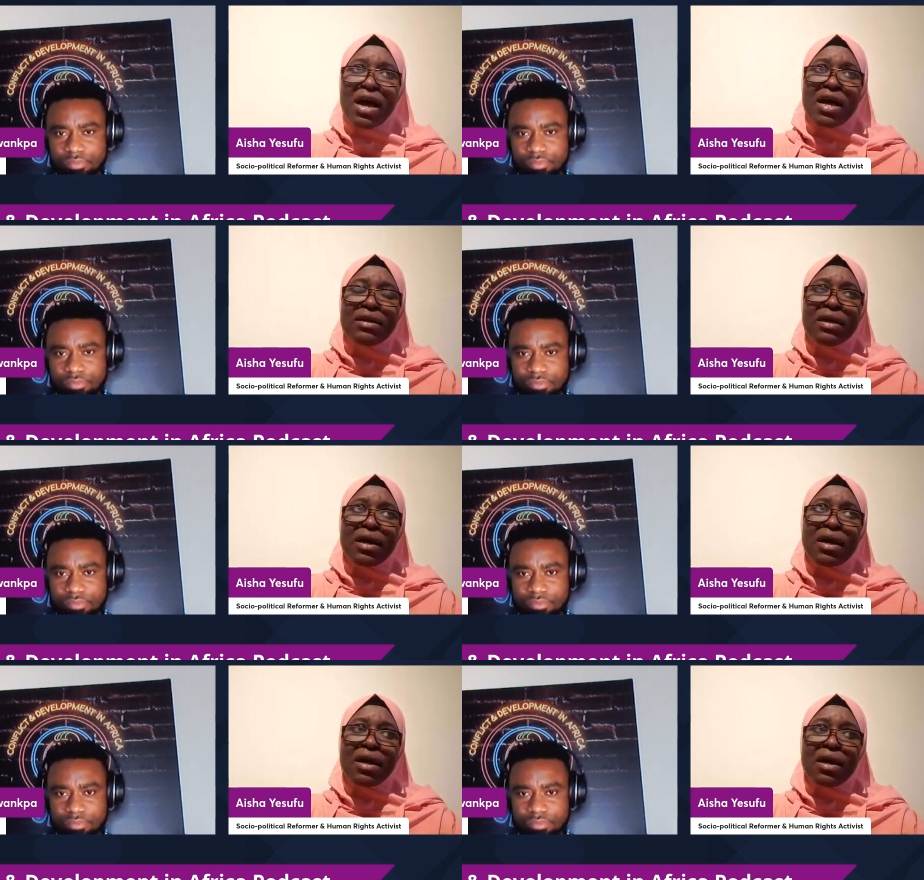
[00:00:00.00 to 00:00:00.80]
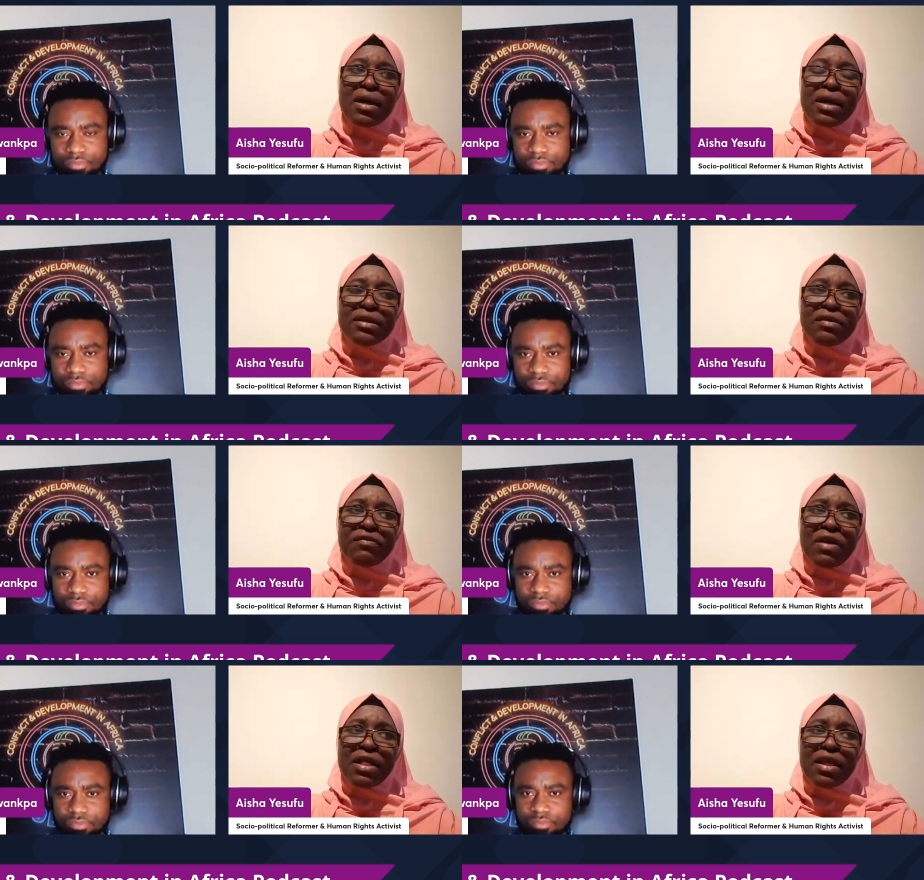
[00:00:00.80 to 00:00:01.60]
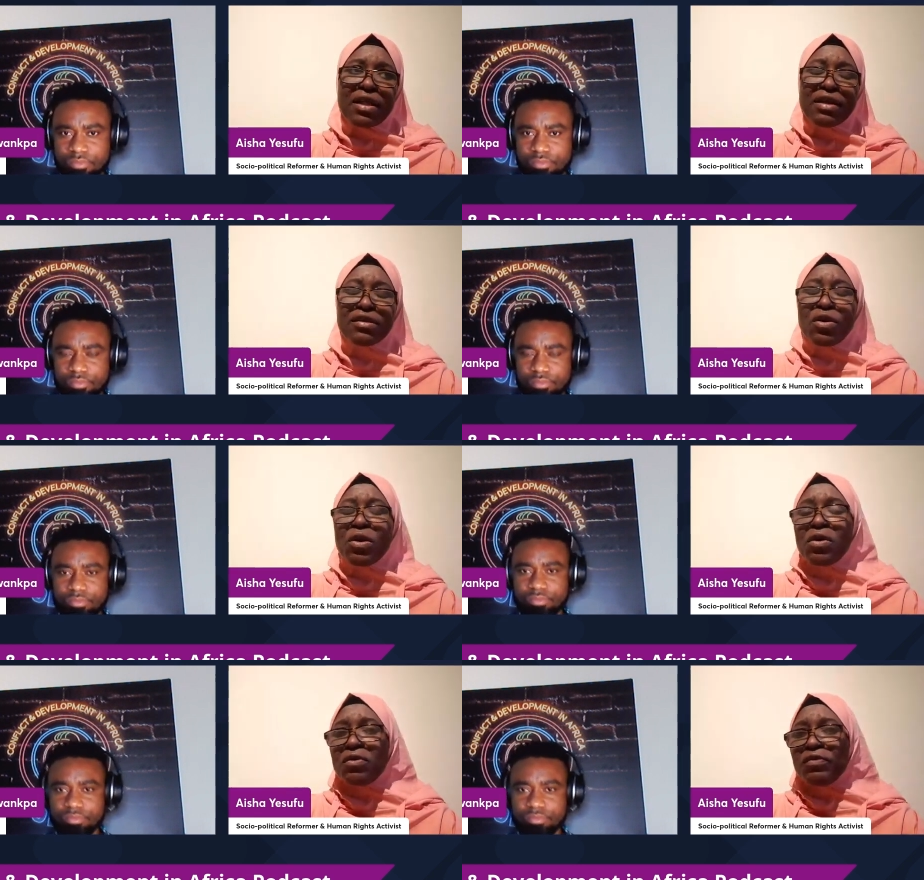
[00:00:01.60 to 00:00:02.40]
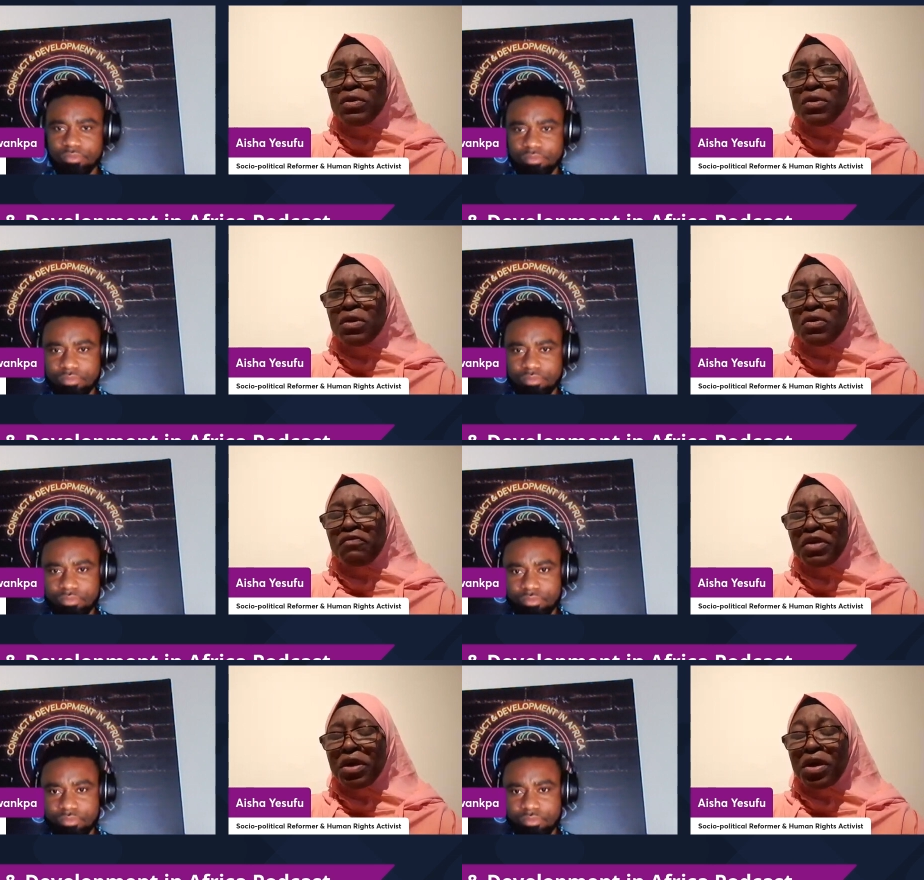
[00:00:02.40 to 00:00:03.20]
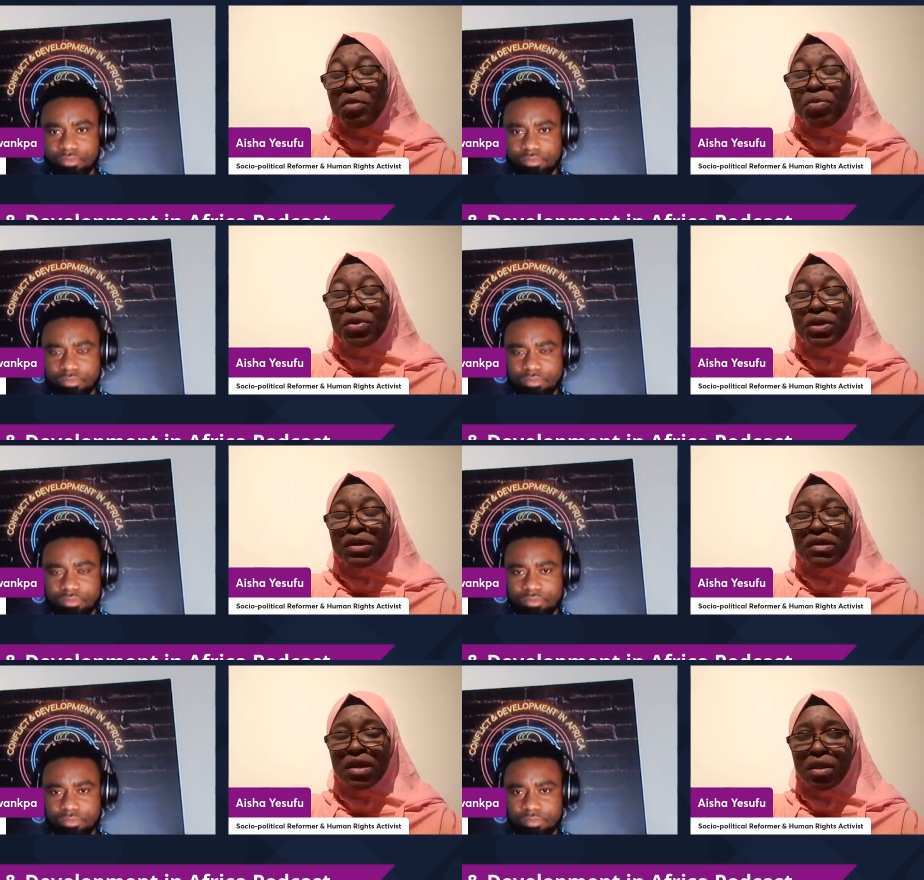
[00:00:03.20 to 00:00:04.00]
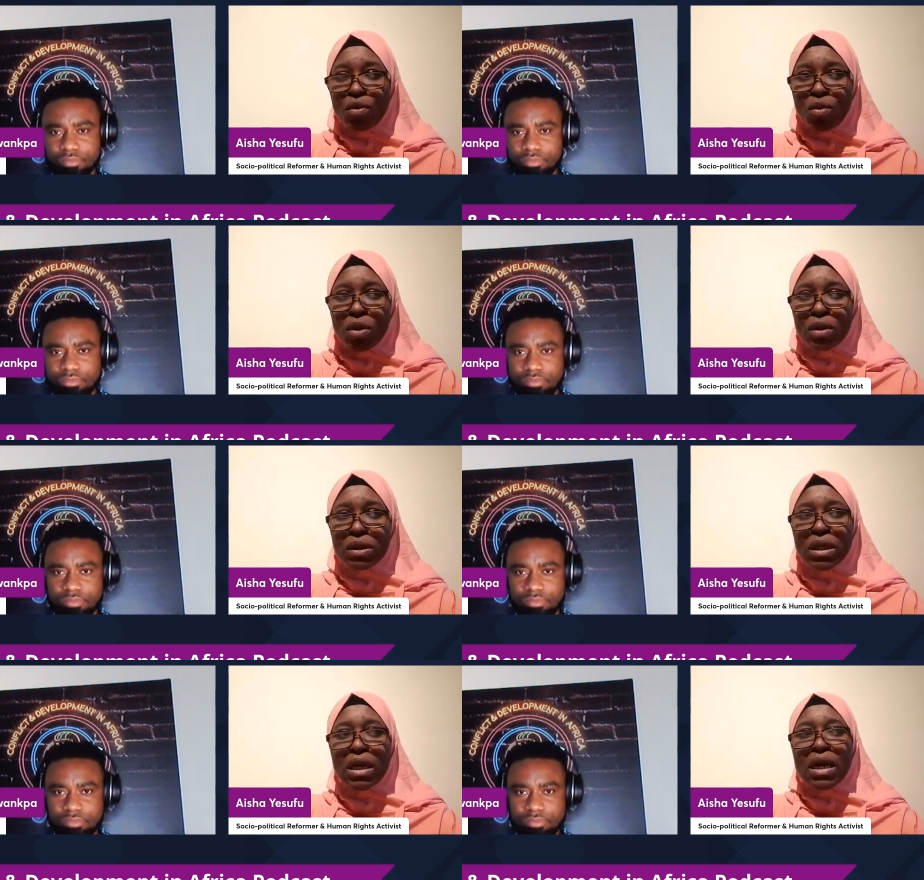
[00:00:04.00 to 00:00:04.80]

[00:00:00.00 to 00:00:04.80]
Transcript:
Speaker 1: had uh, is the fact that there's a whole lot, lot of hypocrisy in the world.